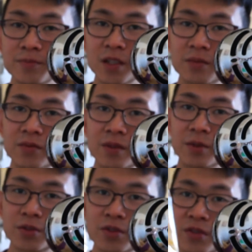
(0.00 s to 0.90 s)
I'm
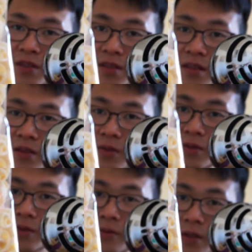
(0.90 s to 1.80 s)
not sure if you can see it
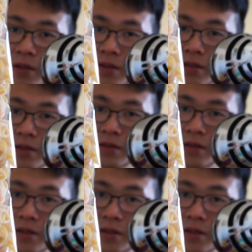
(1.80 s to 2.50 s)
well here,